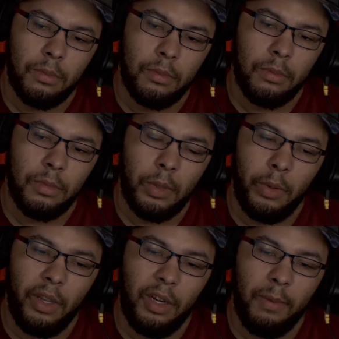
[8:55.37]
Are we
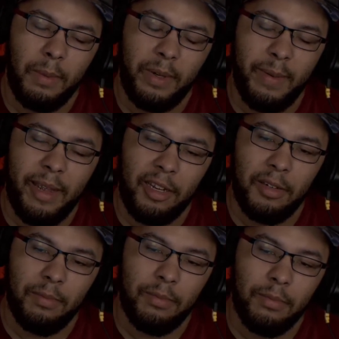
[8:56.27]
getting a memory back?
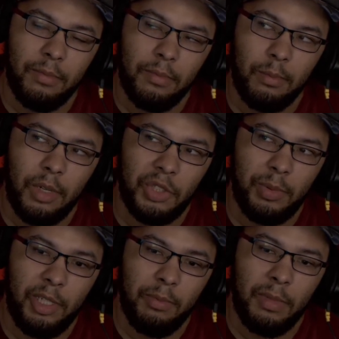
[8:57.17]

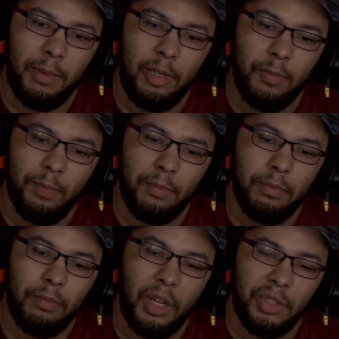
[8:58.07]
Possibly, maybe,
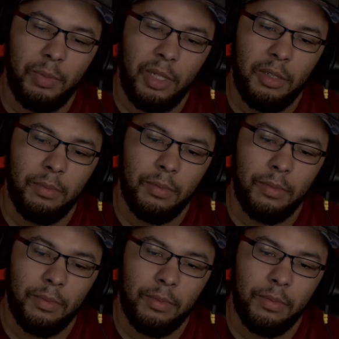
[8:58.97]
possibly.
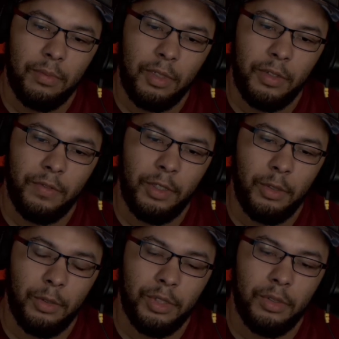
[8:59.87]
Confusion.